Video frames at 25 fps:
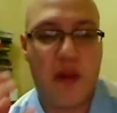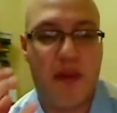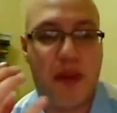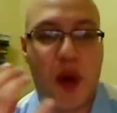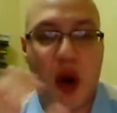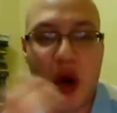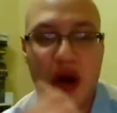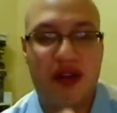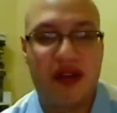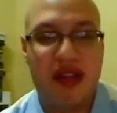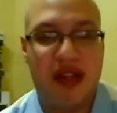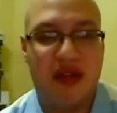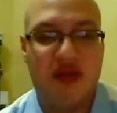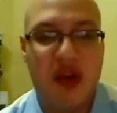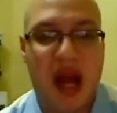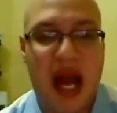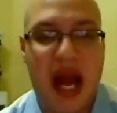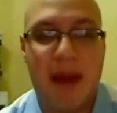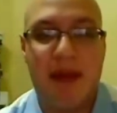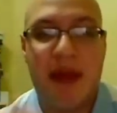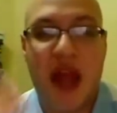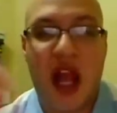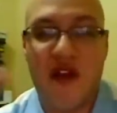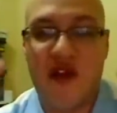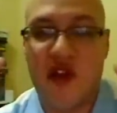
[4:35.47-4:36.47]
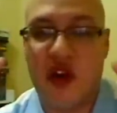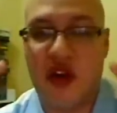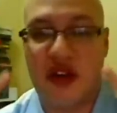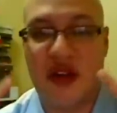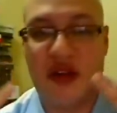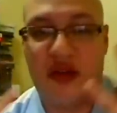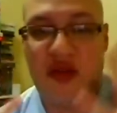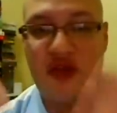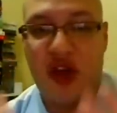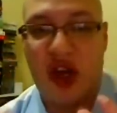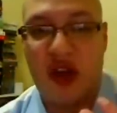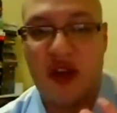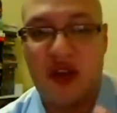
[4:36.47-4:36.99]
Boston Rob
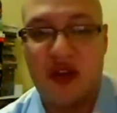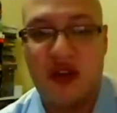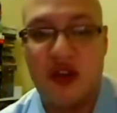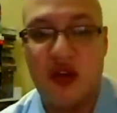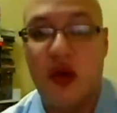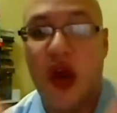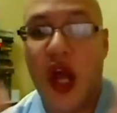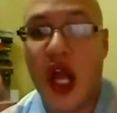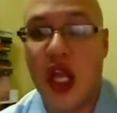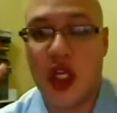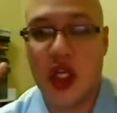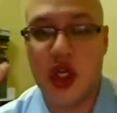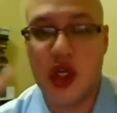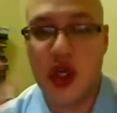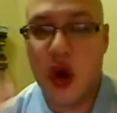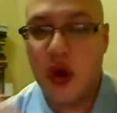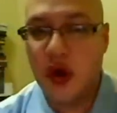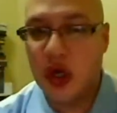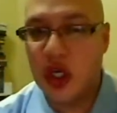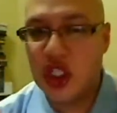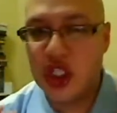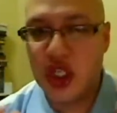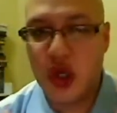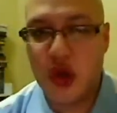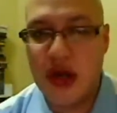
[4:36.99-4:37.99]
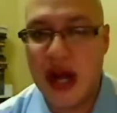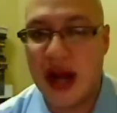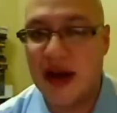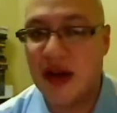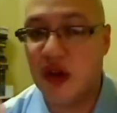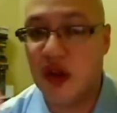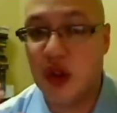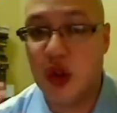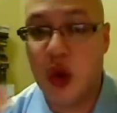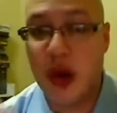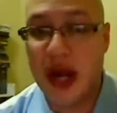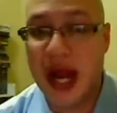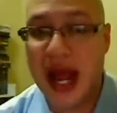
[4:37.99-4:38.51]
versus Russell. You know the showdown
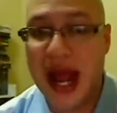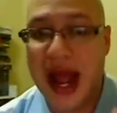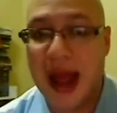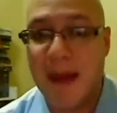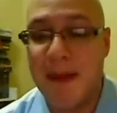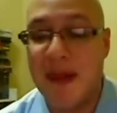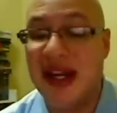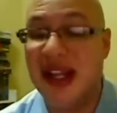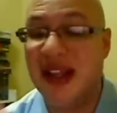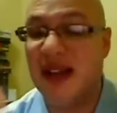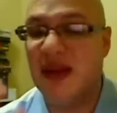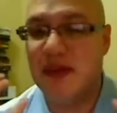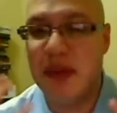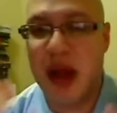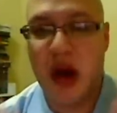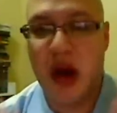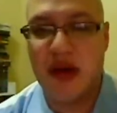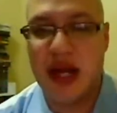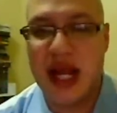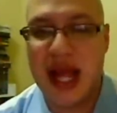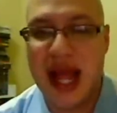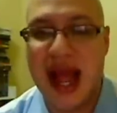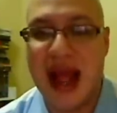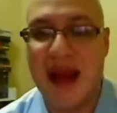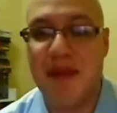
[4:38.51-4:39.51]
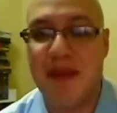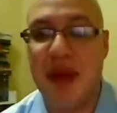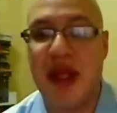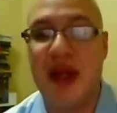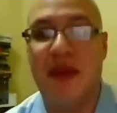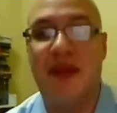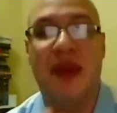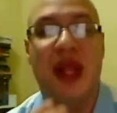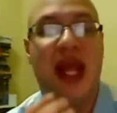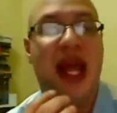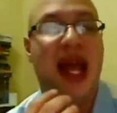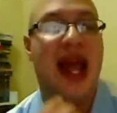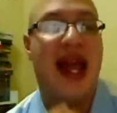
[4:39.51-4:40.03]
is going to happen, it's bound to
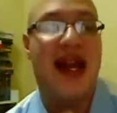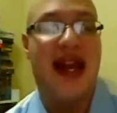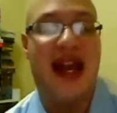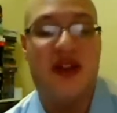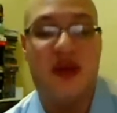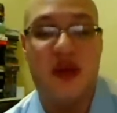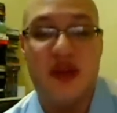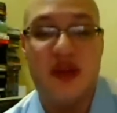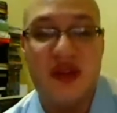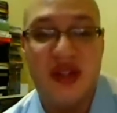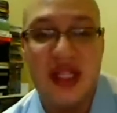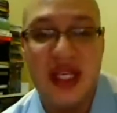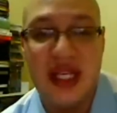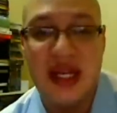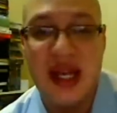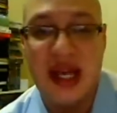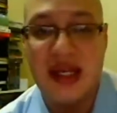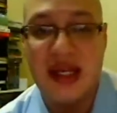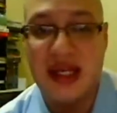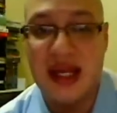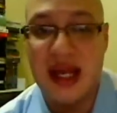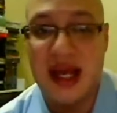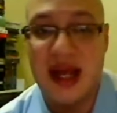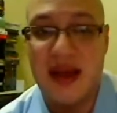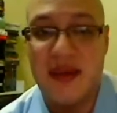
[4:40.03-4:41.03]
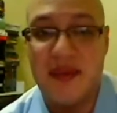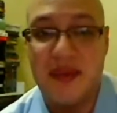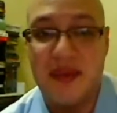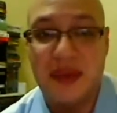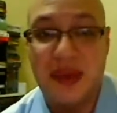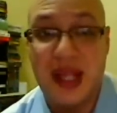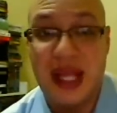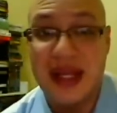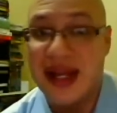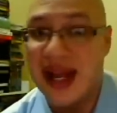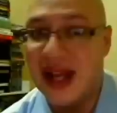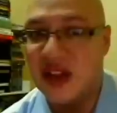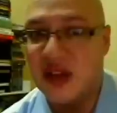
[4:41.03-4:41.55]
happen, and as we've seen in the
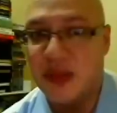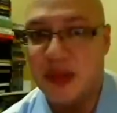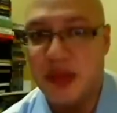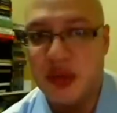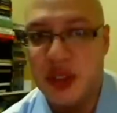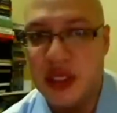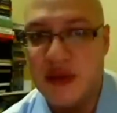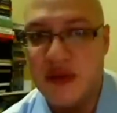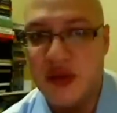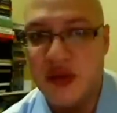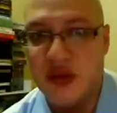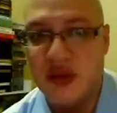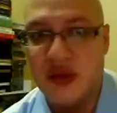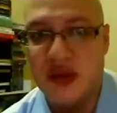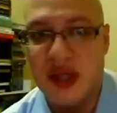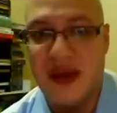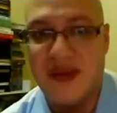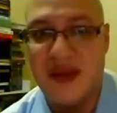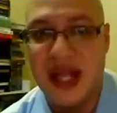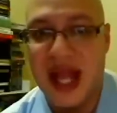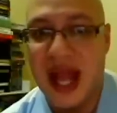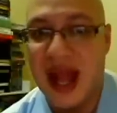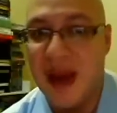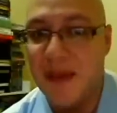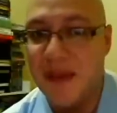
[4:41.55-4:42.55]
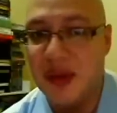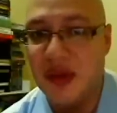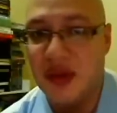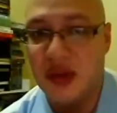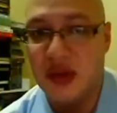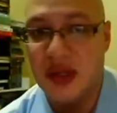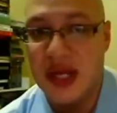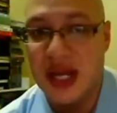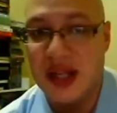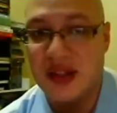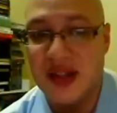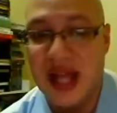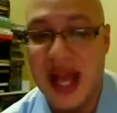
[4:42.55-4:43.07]
next previews of
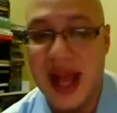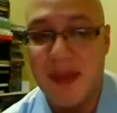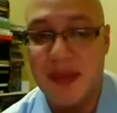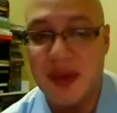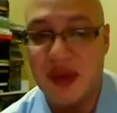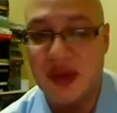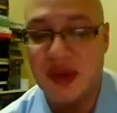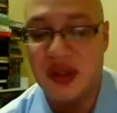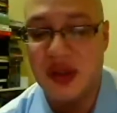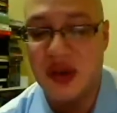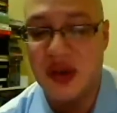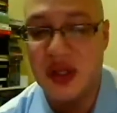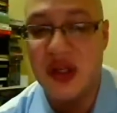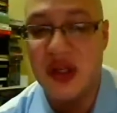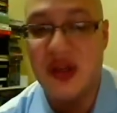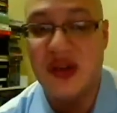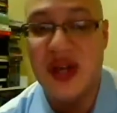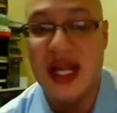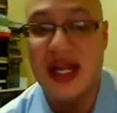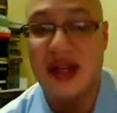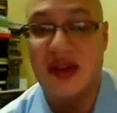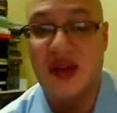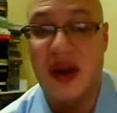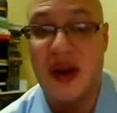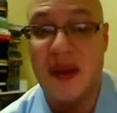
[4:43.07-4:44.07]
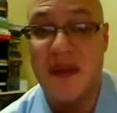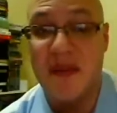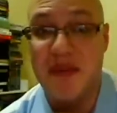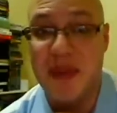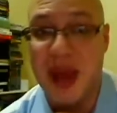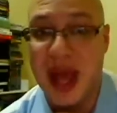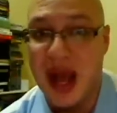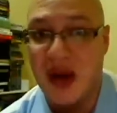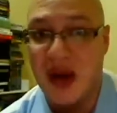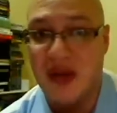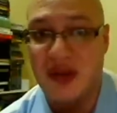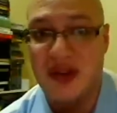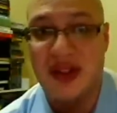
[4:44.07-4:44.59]
the next episode, it looked like it's
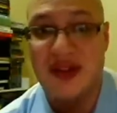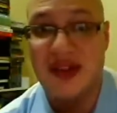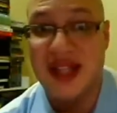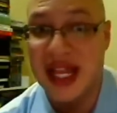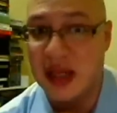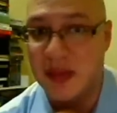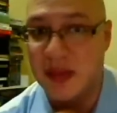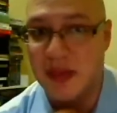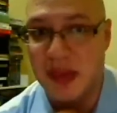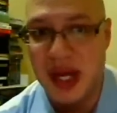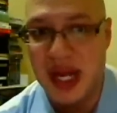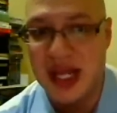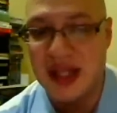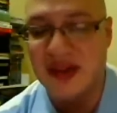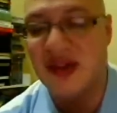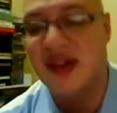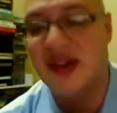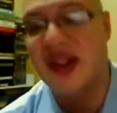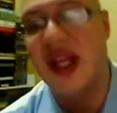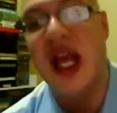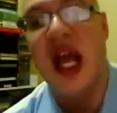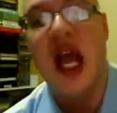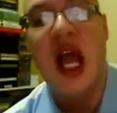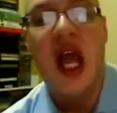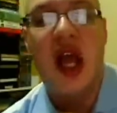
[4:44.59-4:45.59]
bound to take place.